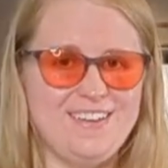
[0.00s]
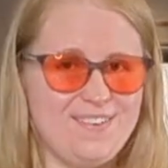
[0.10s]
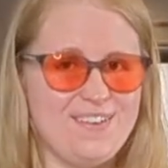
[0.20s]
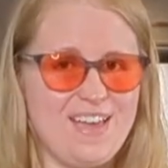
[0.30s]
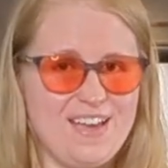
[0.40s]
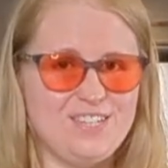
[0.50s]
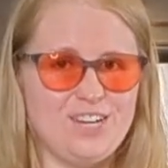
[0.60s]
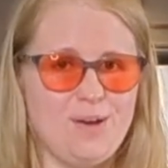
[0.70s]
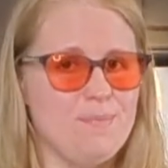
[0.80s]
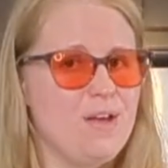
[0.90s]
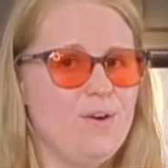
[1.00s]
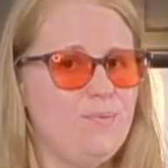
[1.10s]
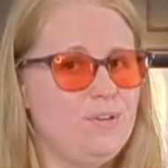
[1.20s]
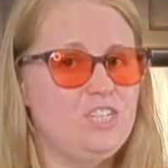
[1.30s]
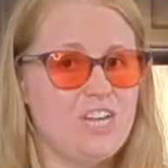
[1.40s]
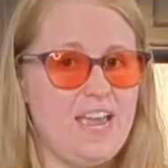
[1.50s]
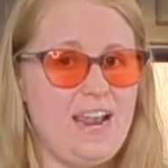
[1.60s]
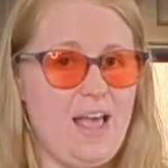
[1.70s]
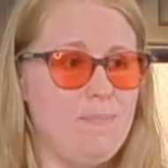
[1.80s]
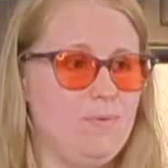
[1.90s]
of ketchup, which can
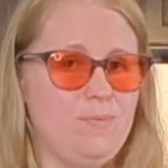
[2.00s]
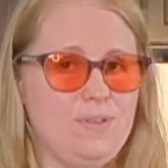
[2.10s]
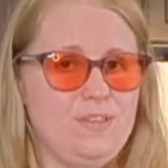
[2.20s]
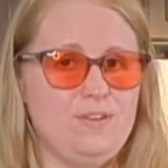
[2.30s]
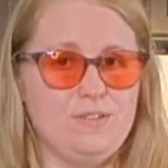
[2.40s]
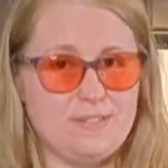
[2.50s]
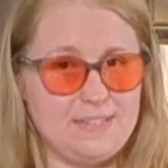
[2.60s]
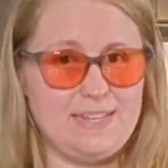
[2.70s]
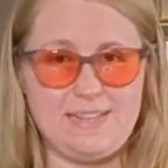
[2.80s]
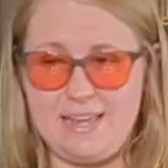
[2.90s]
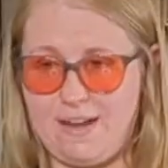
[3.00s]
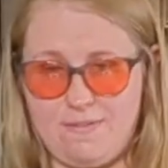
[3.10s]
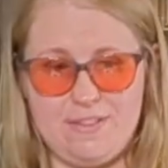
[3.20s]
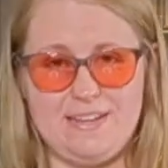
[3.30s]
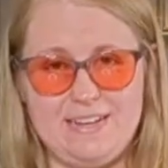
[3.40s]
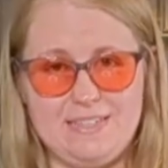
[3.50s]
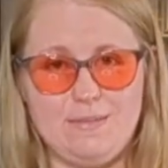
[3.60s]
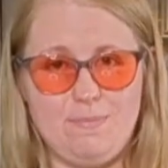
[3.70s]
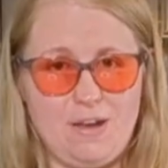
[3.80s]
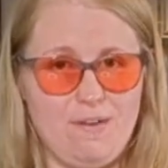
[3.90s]
happen with littles because they think everything needs
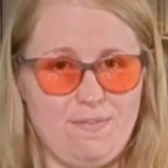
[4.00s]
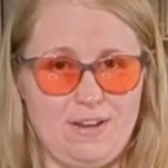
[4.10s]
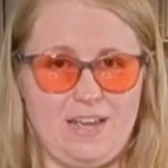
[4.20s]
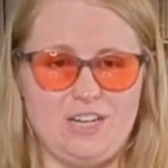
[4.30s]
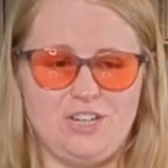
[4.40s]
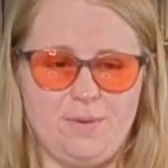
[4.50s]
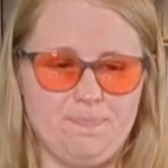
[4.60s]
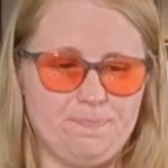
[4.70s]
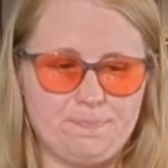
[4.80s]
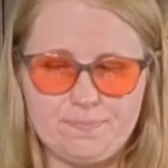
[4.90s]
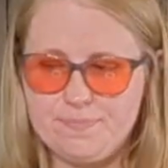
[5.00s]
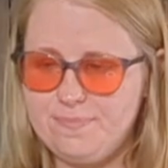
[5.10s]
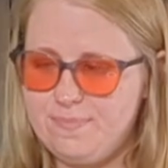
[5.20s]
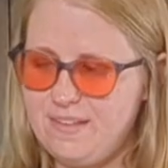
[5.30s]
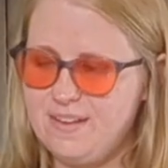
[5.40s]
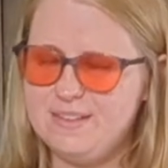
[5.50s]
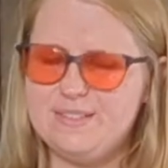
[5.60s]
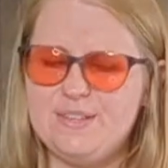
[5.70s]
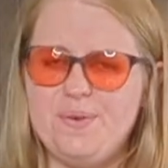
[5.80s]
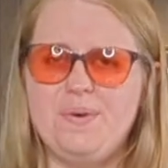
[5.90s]
to be covered in ketchup.
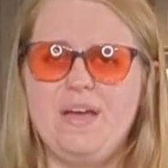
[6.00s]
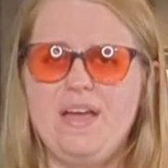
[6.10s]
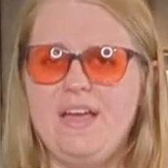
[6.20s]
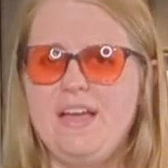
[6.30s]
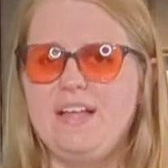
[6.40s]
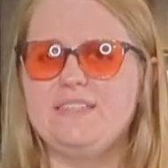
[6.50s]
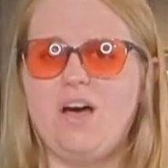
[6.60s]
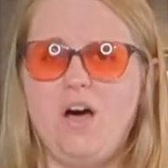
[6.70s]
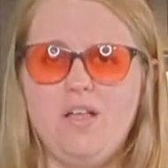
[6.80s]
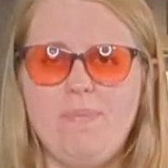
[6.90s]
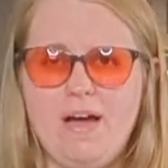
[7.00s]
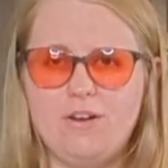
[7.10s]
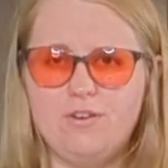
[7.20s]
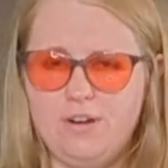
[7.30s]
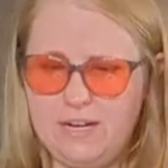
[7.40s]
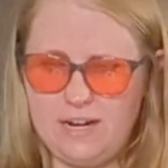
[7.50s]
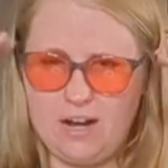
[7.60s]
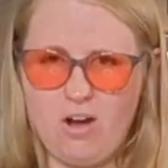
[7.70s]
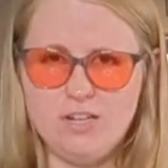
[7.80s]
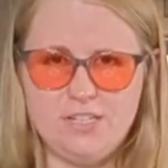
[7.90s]
So it's all about creating a
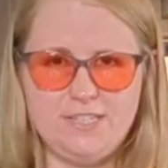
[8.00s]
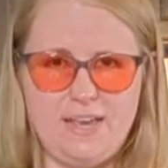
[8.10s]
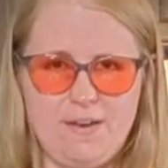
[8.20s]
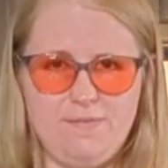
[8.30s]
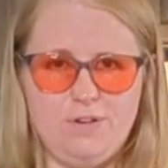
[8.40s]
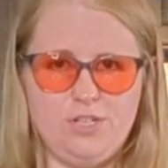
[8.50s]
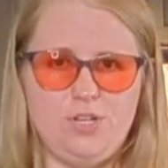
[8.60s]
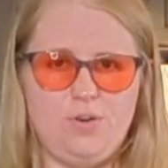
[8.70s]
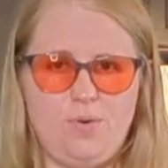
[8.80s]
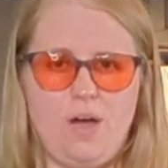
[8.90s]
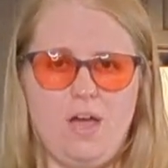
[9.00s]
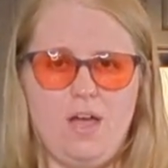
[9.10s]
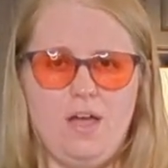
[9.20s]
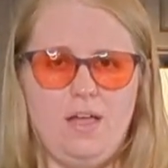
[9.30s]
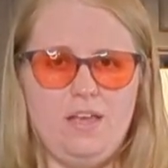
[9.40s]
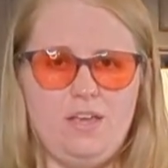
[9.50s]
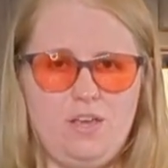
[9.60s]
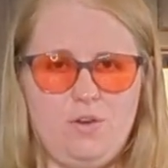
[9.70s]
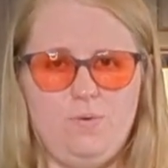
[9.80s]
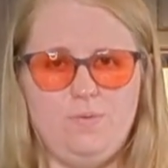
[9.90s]
conscious effort to
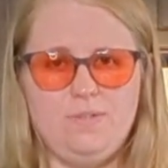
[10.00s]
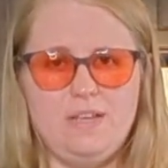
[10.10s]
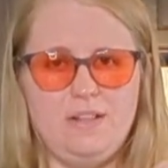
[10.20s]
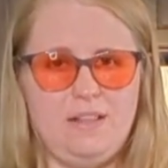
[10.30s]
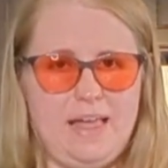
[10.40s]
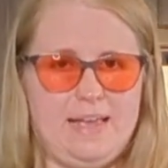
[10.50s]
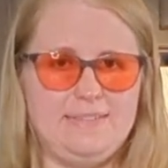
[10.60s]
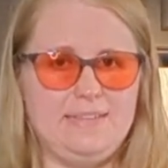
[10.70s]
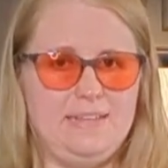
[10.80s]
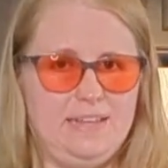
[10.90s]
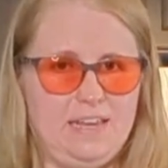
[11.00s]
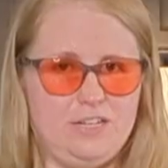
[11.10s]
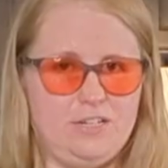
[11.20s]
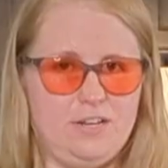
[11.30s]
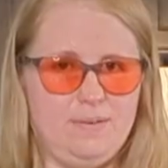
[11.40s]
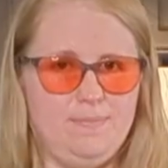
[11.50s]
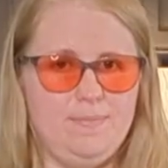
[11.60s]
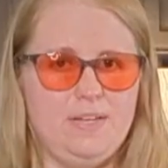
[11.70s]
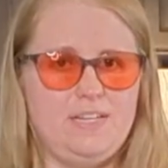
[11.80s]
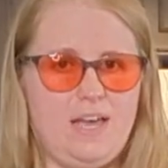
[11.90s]
use less in the kitchen
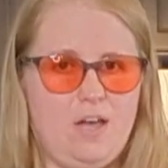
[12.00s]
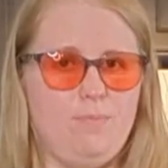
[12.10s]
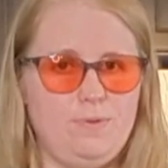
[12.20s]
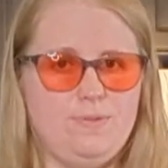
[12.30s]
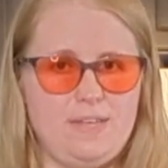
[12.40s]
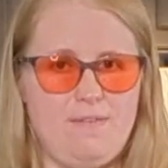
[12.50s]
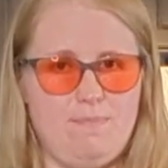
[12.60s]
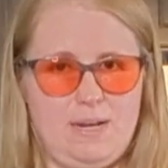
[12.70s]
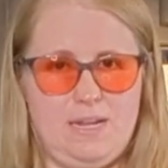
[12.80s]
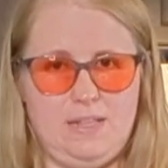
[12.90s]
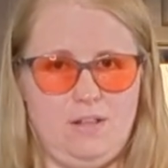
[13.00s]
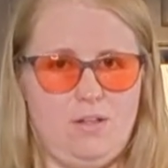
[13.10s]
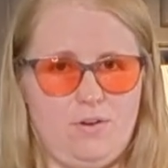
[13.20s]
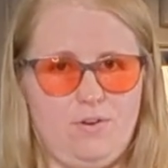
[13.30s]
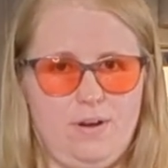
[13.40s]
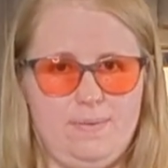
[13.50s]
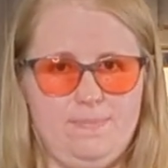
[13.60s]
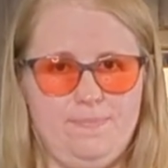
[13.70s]
to help you save money in the long run.